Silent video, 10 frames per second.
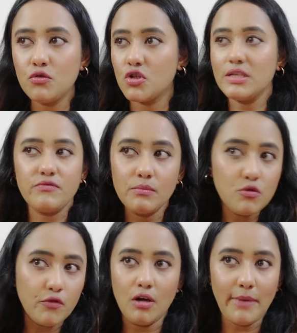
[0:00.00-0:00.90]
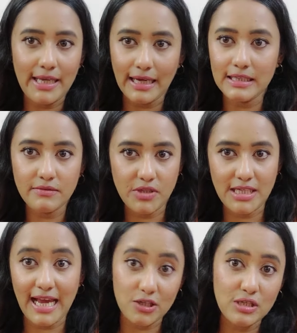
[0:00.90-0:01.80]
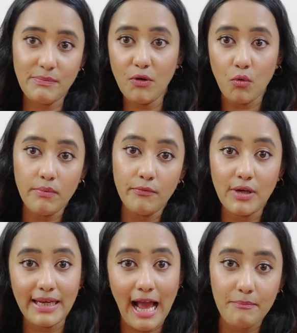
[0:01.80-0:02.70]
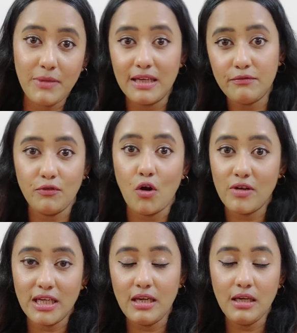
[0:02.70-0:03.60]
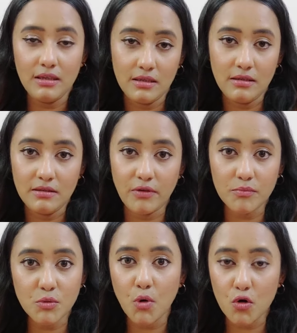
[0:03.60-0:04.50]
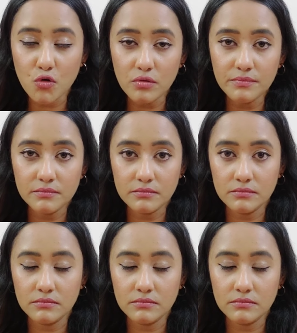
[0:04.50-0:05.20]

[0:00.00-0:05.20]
to just remove all my negativity and just be hopeful and happy and frolicky from tomorrow?